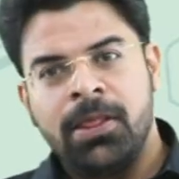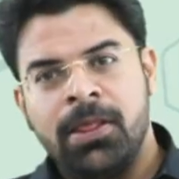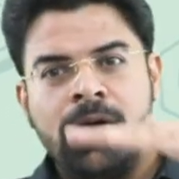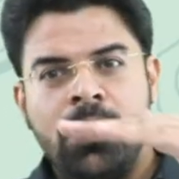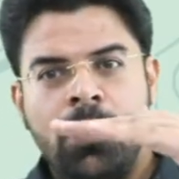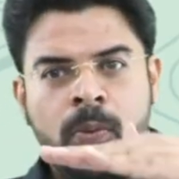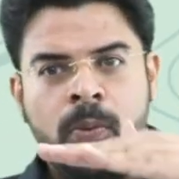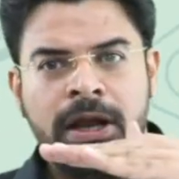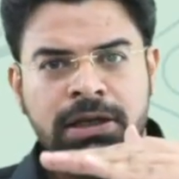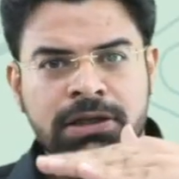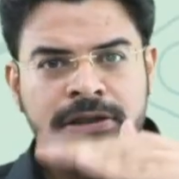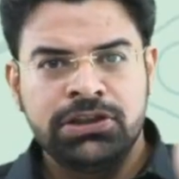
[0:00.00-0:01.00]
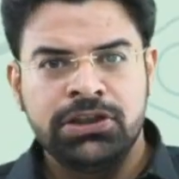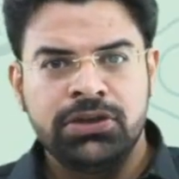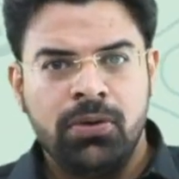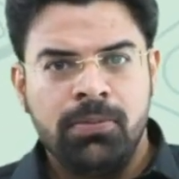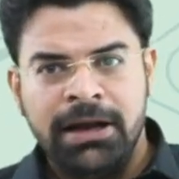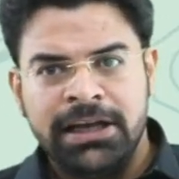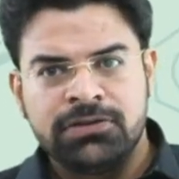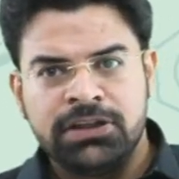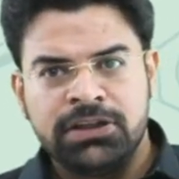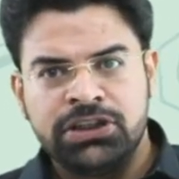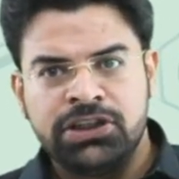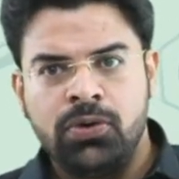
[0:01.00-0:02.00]
1, 0, -1,
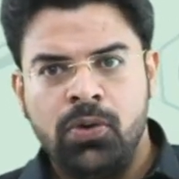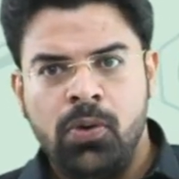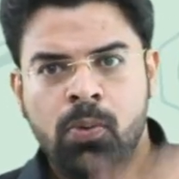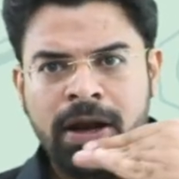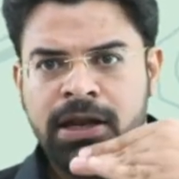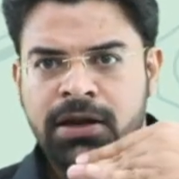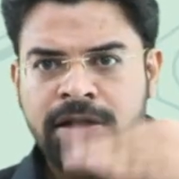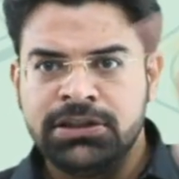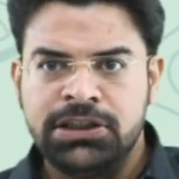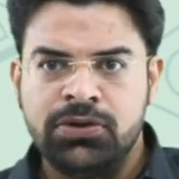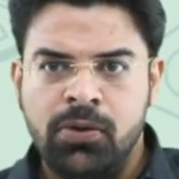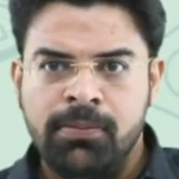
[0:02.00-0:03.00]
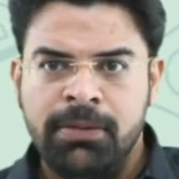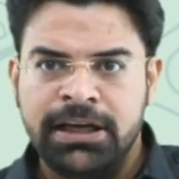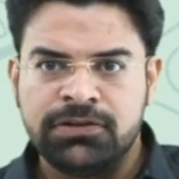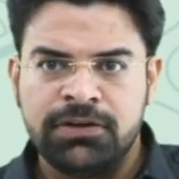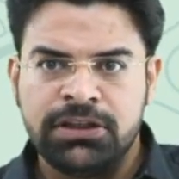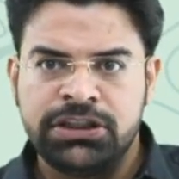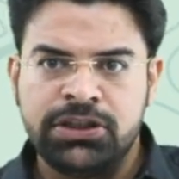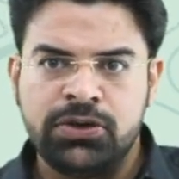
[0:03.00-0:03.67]
0, 1, 0, -1, 0,